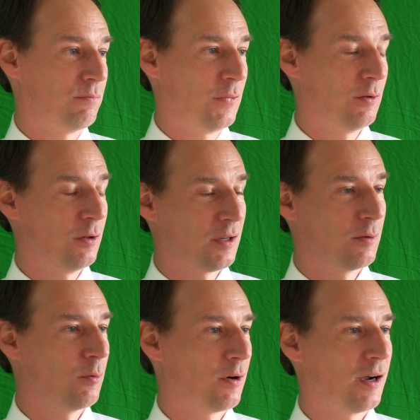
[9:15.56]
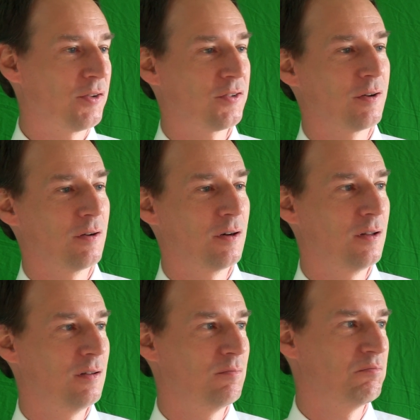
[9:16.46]
You look at where I started
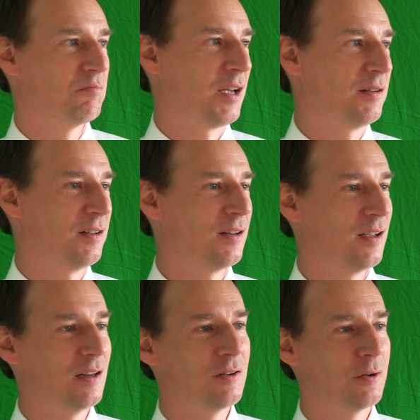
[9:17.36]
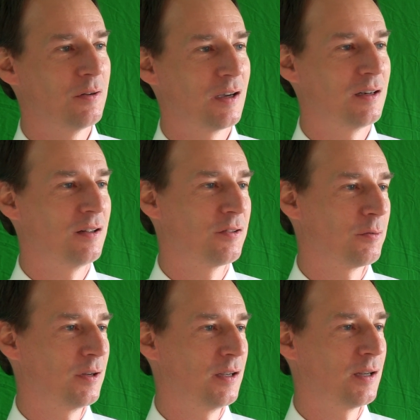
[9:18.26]
in
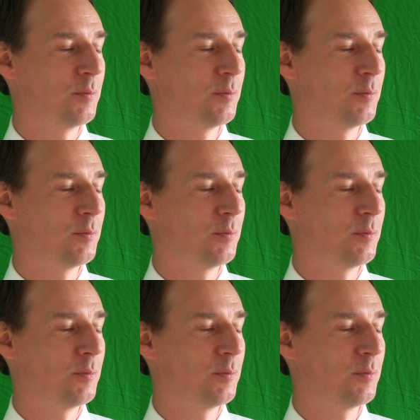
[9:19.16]
1992-93,